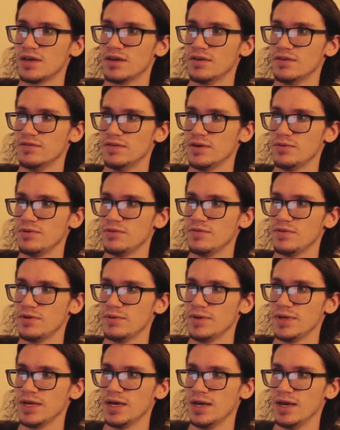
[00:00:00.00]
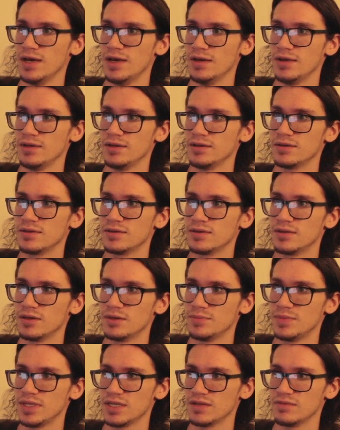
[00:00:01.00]
very, very high, a
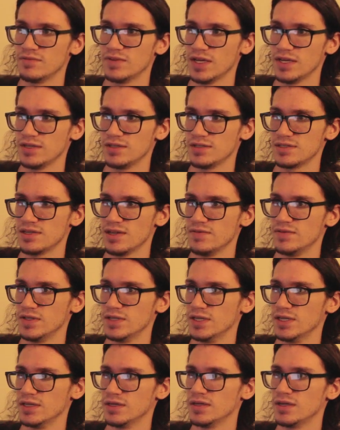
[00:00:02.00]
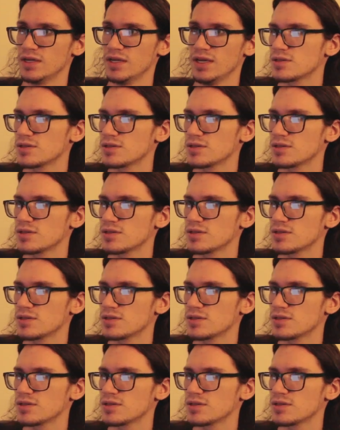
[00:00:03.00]
peak of 97 there.